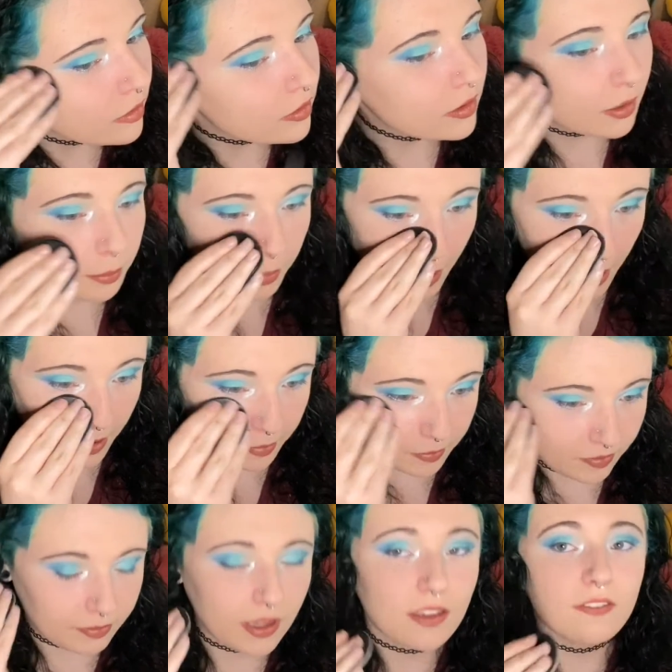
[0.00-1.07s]
the bottom of
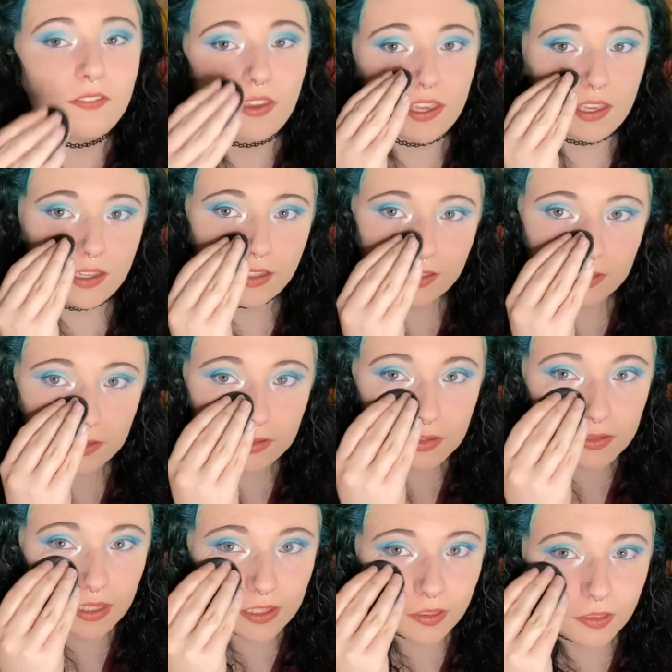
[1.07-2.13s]
my face so
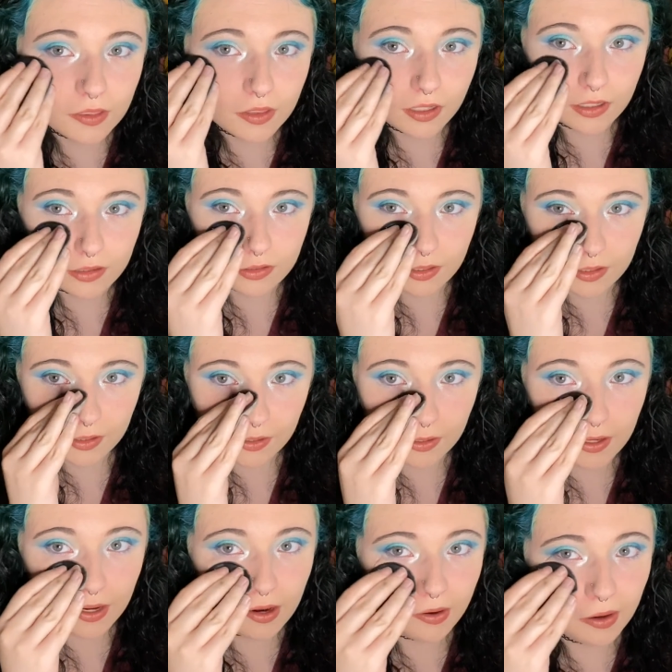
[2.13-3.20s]
that the glitter
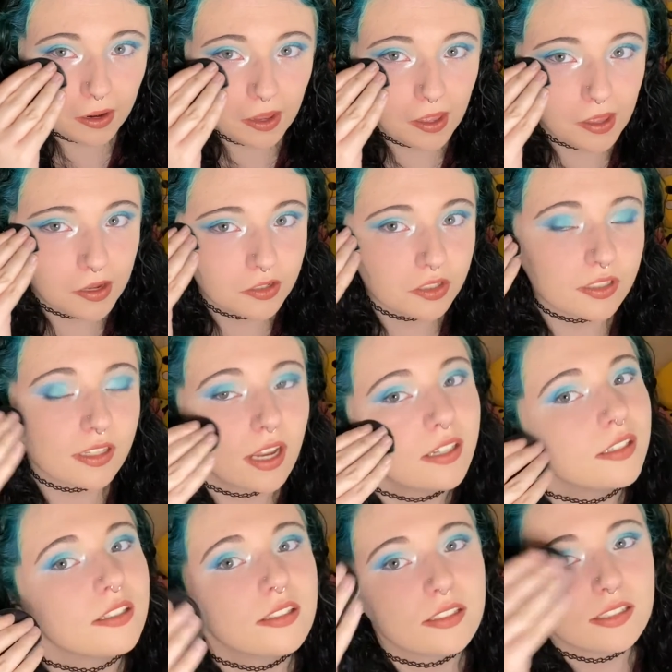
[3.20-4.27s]
area just kind
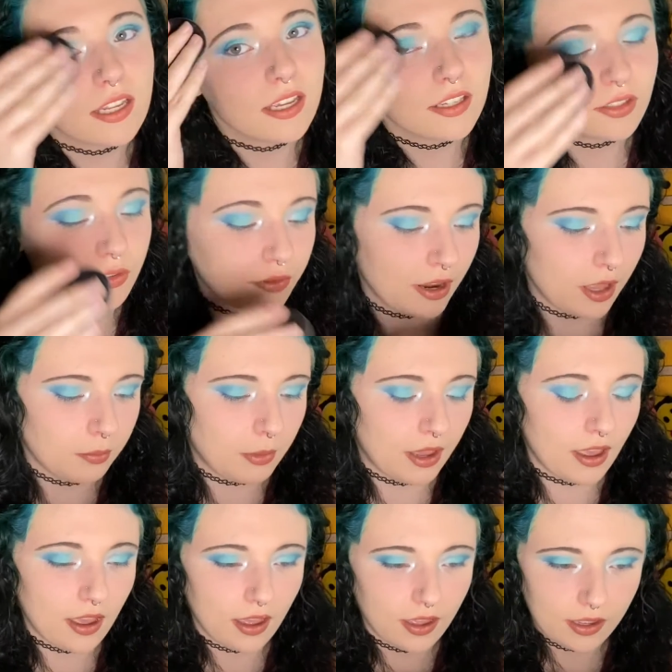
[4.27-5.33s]
of stays around my
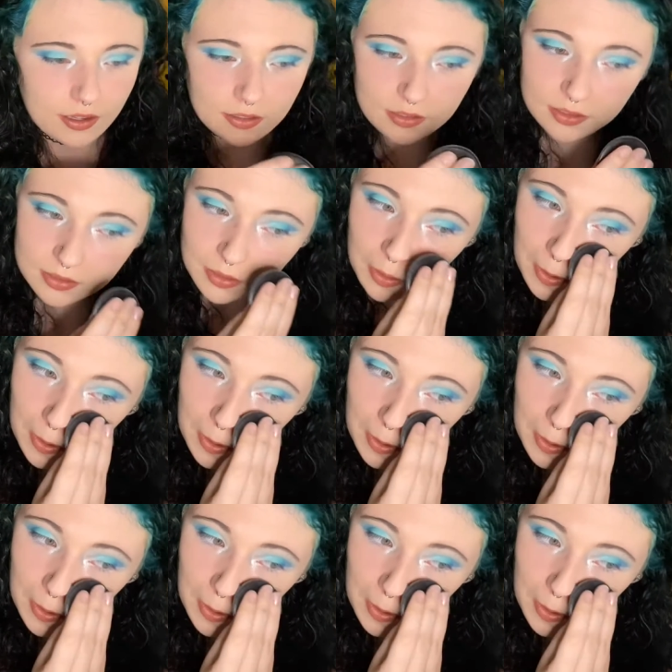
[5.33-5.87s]
eyes.